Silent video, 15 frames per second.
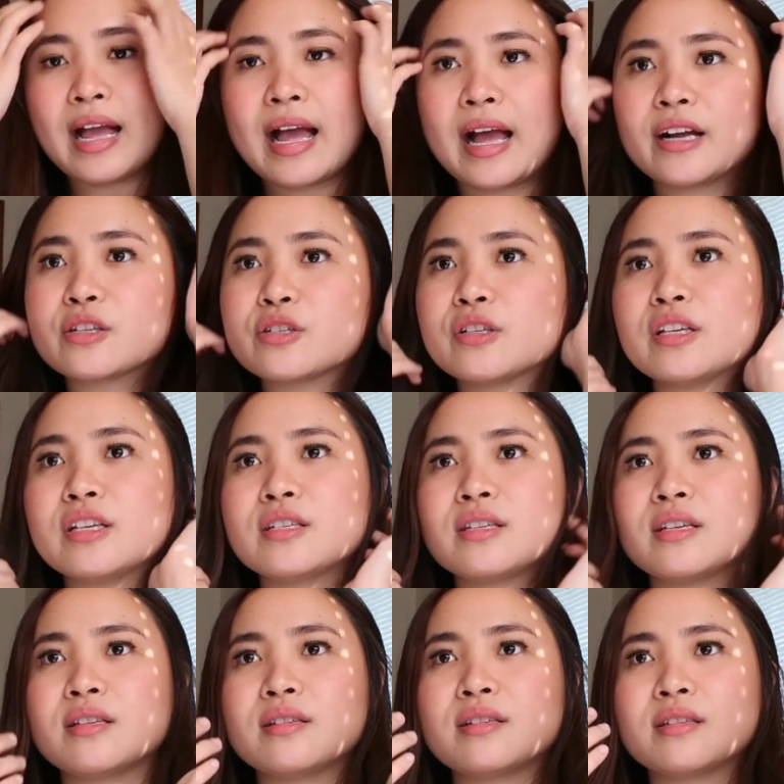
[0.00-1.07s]
actually,
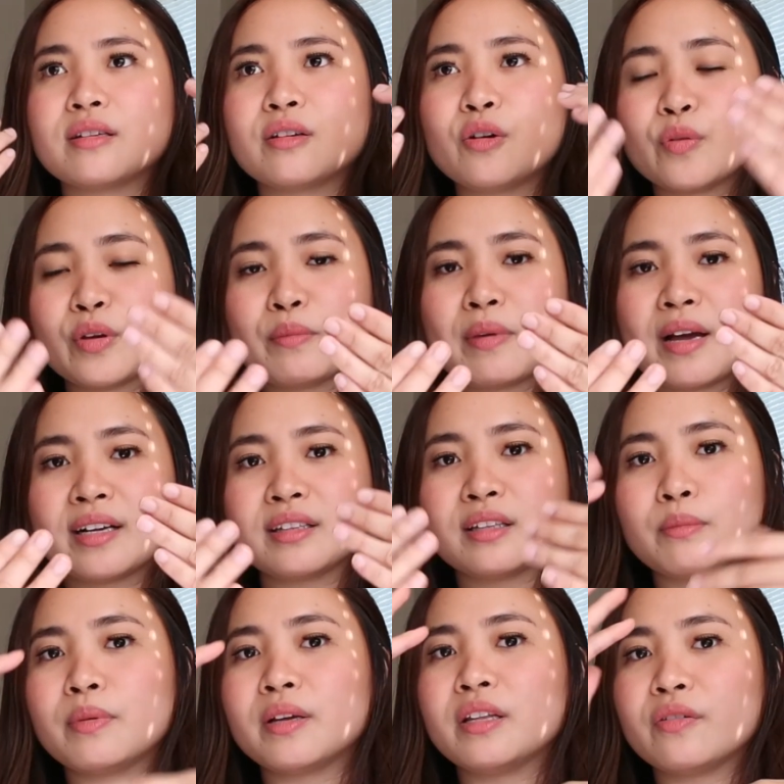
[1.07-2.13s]
since going back,
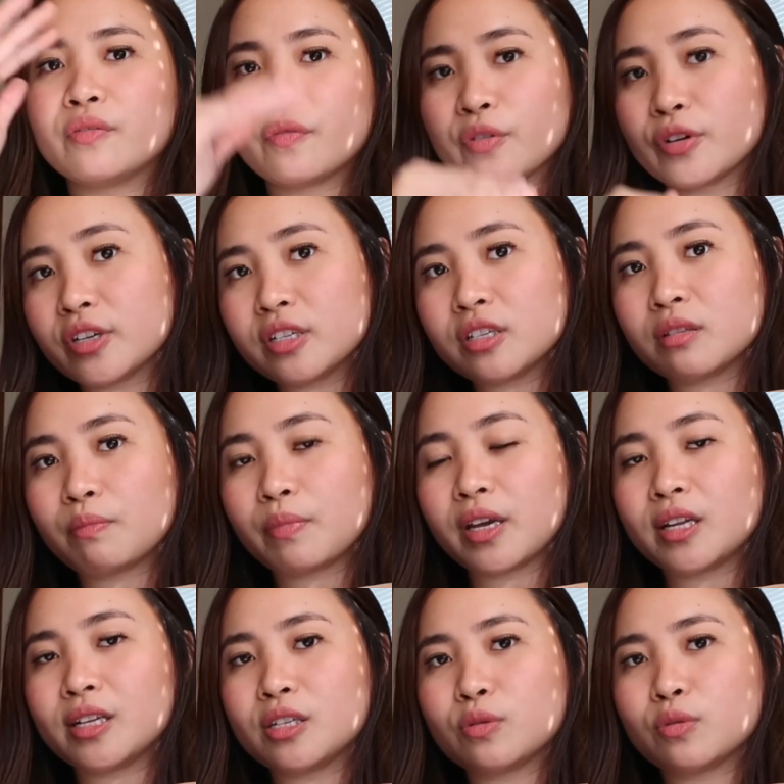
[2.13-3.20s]
the first
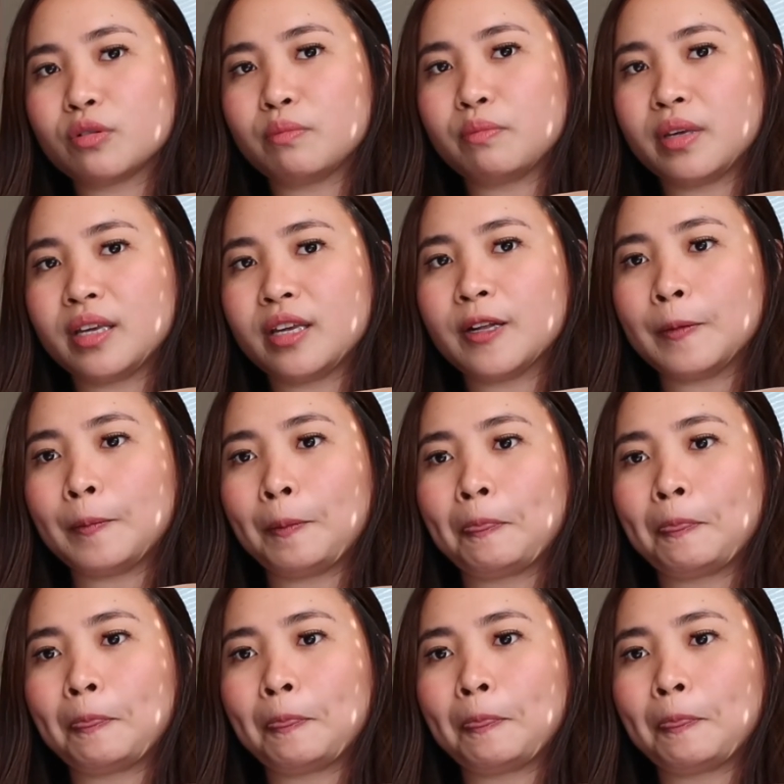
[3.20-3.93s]
page would be